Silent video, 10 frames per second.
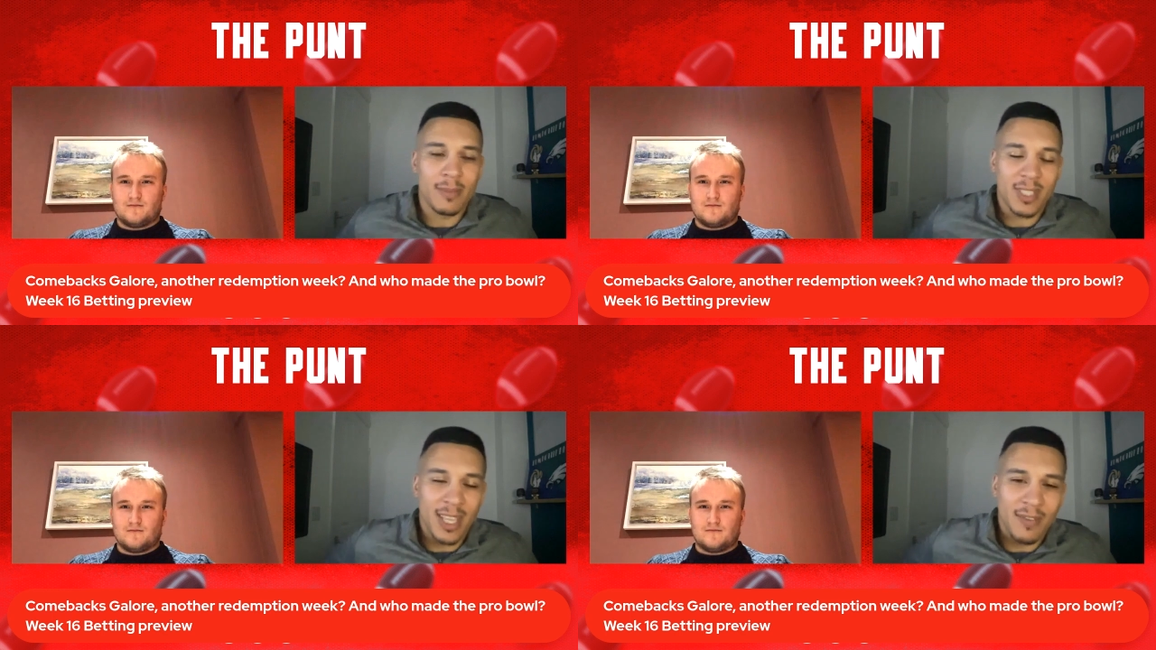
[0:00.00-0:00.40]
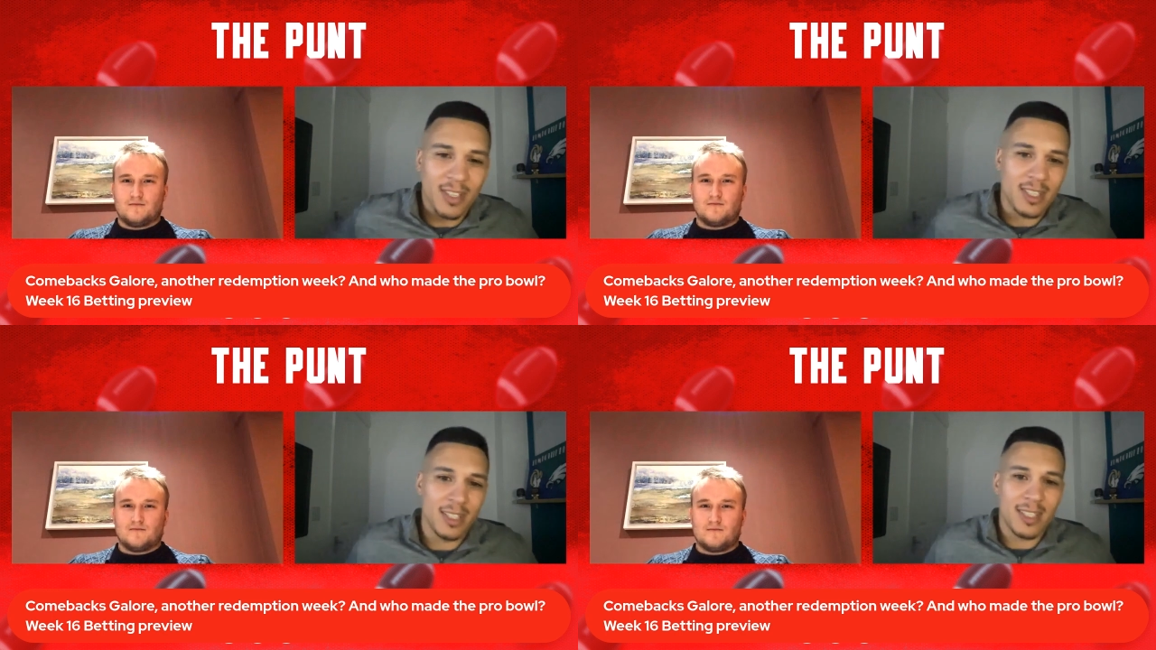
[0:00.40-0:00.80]

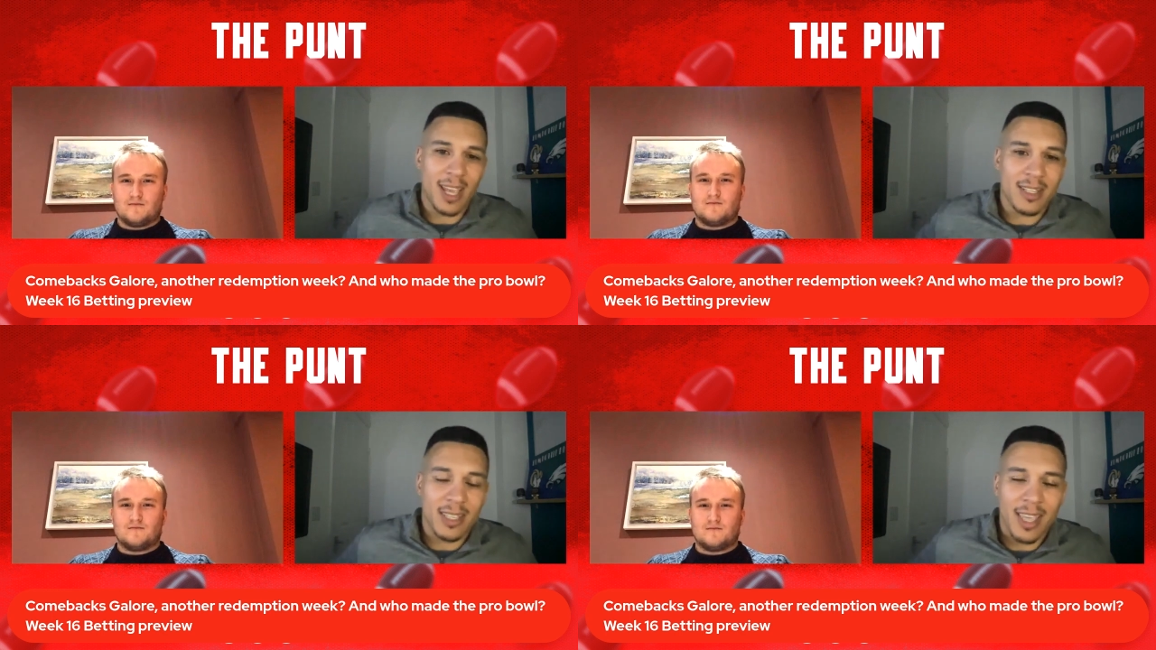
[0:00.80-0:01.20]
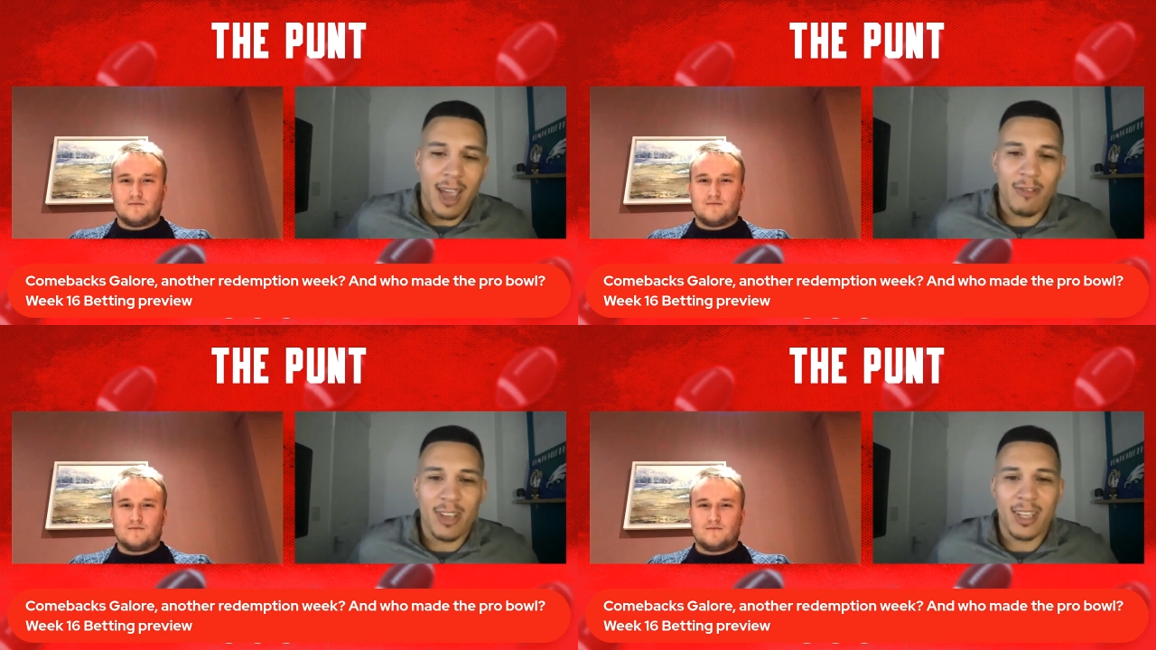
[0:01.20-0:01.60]
Speaker 1: Stevenson takes the
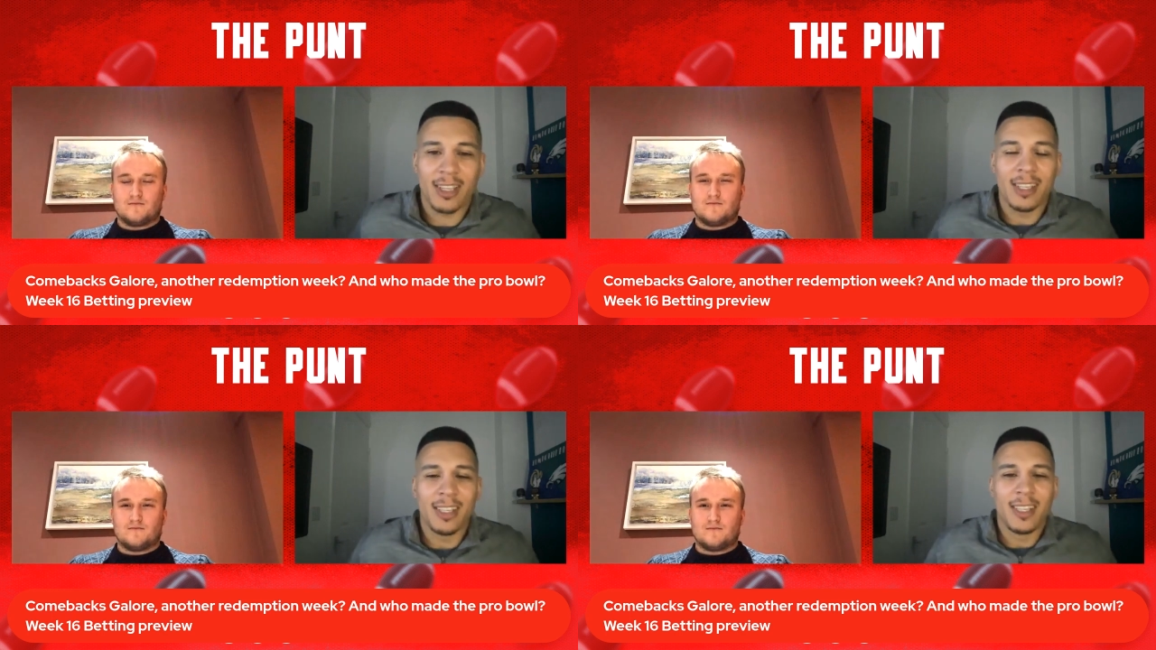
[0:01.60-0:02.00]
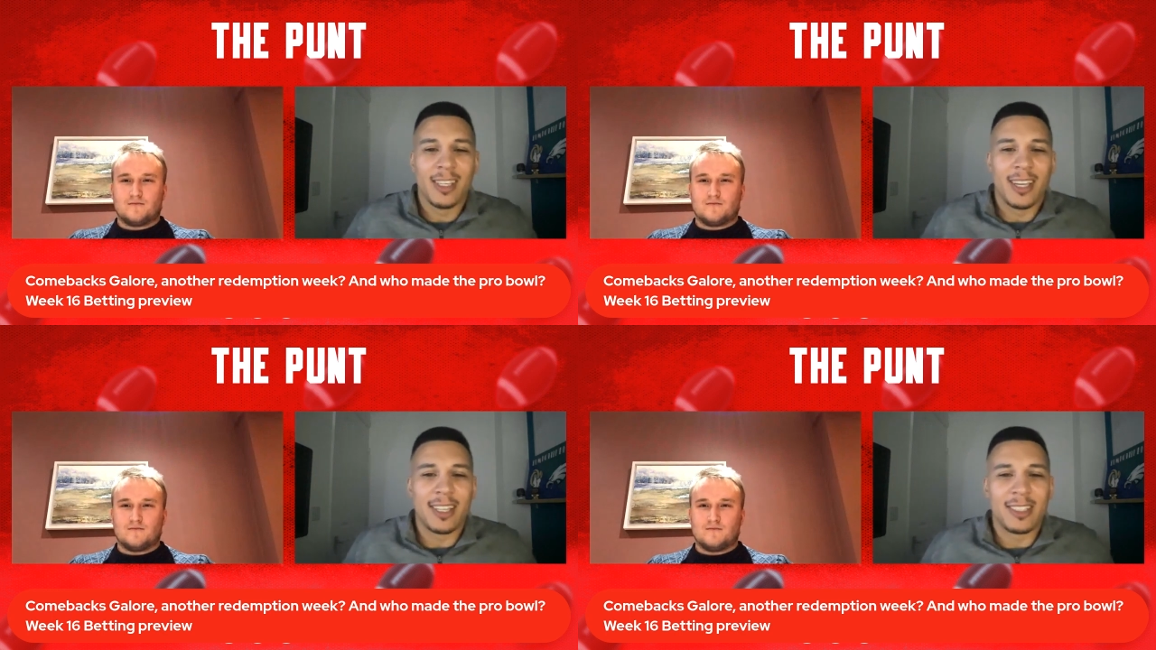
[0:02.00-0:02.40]
carry,
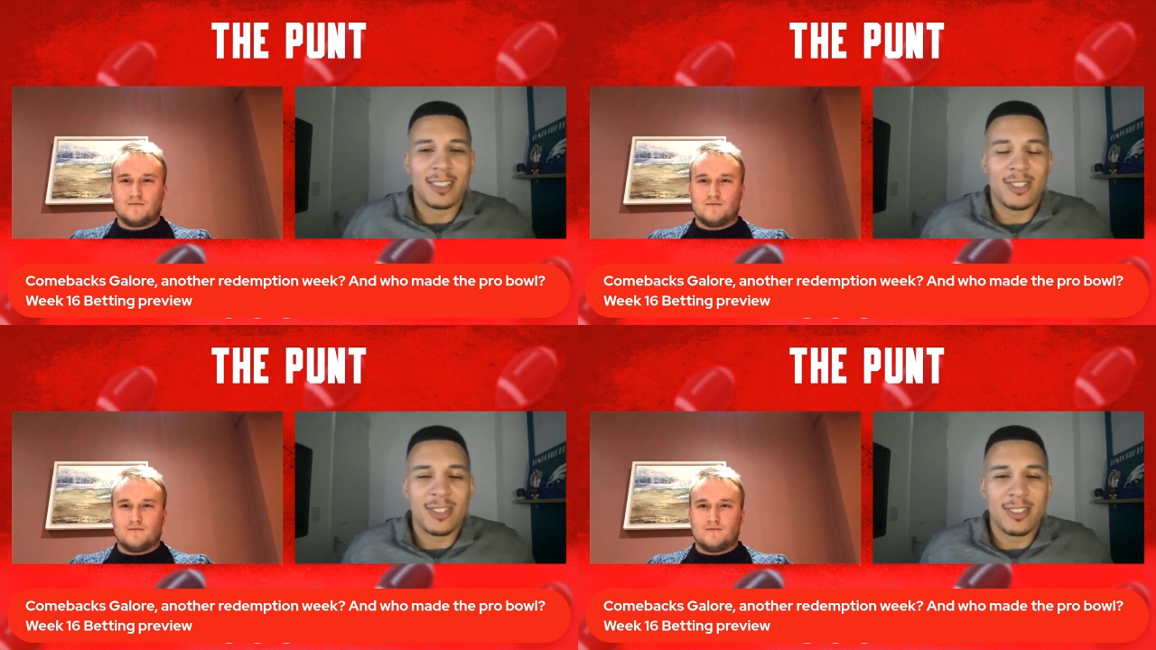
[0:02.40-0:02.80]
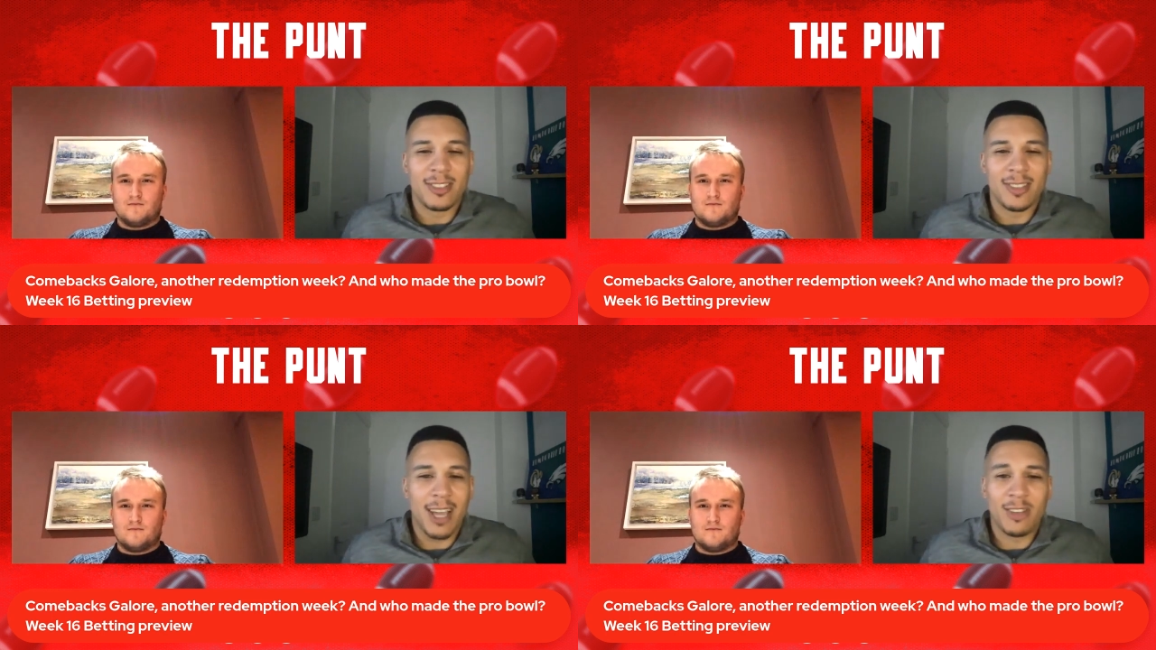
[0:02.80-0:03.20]
and
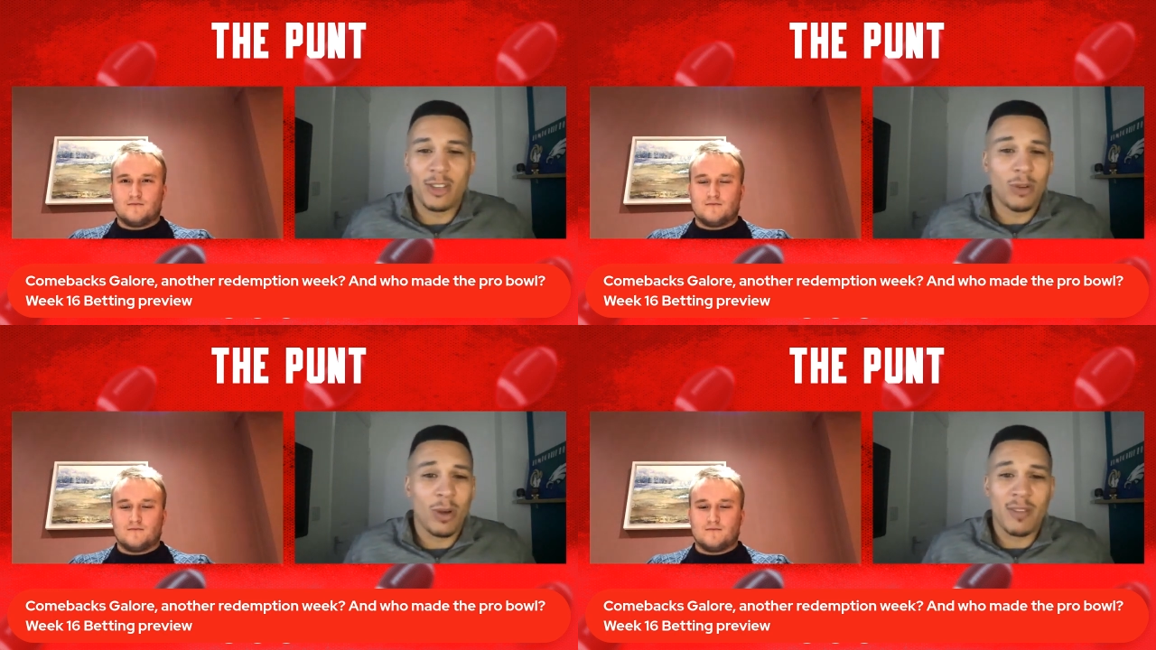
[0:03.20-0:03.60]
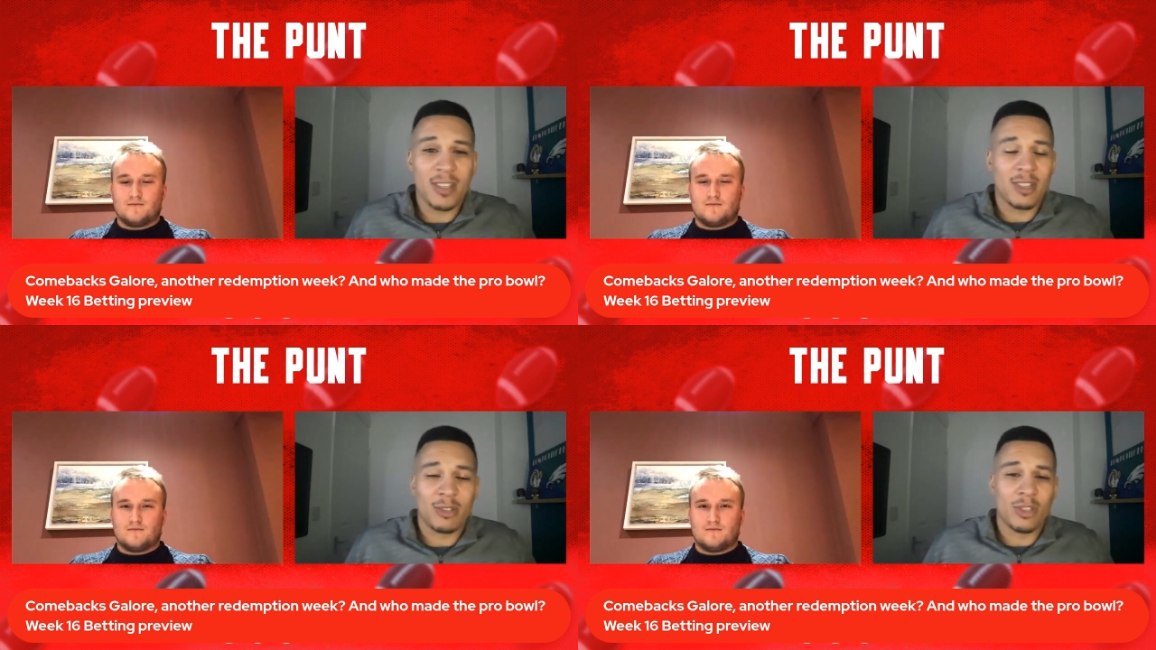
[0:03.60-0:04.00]
I don't know whether
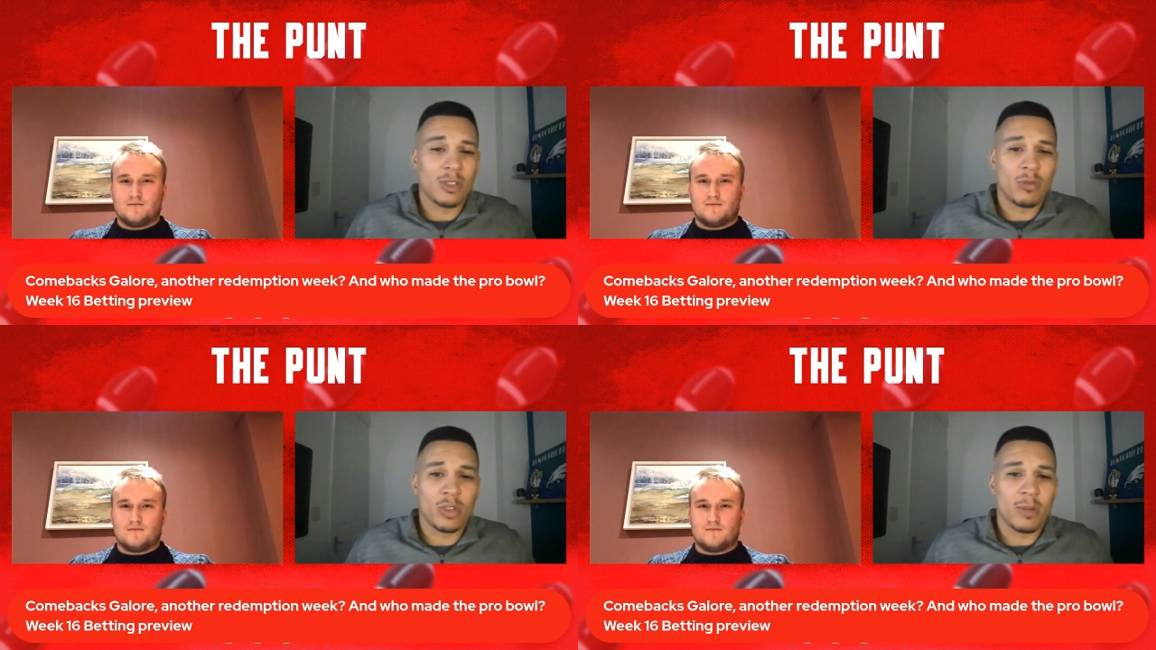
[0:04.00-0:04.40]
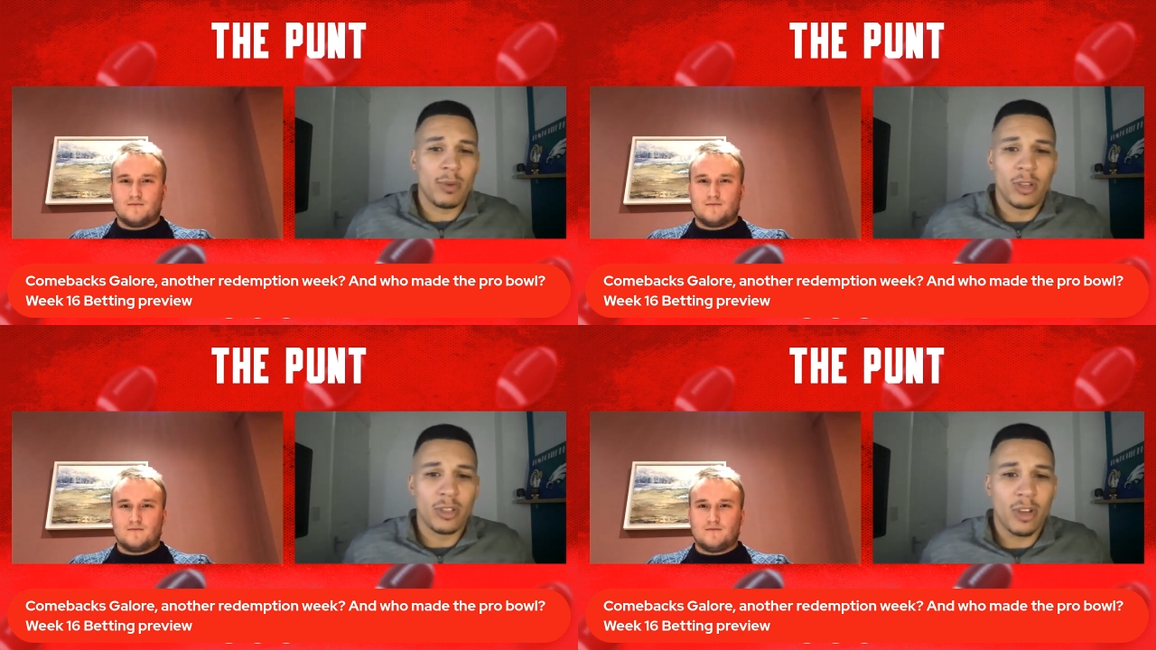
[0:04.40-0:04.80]
it's just a rush of
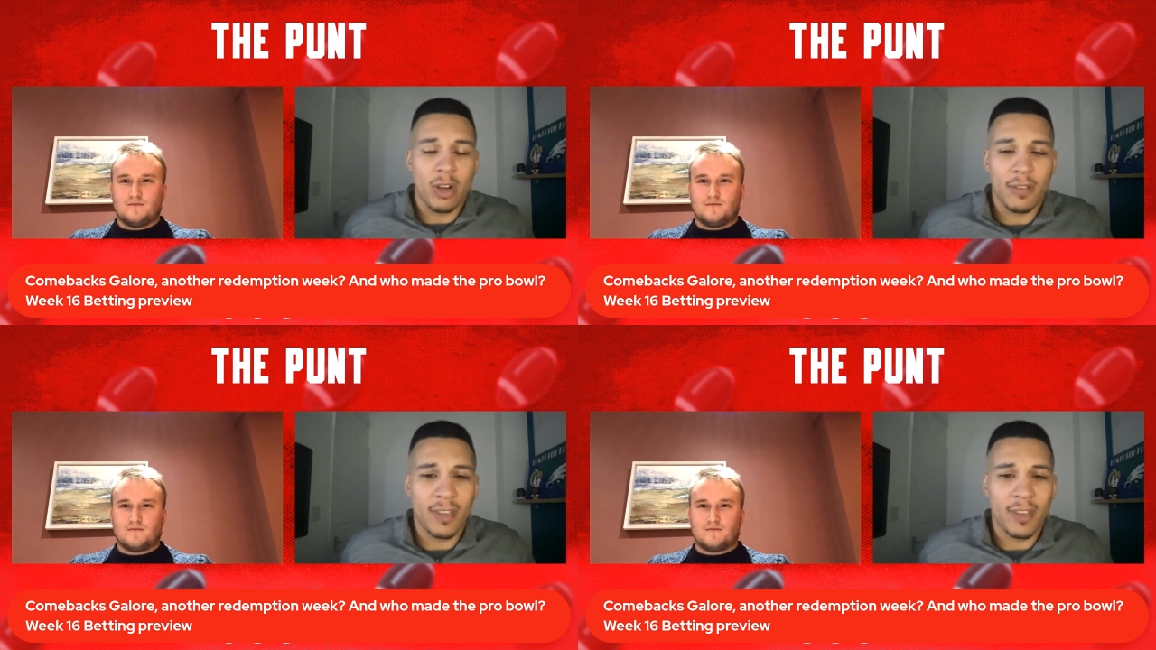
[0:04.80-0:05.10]
blood or he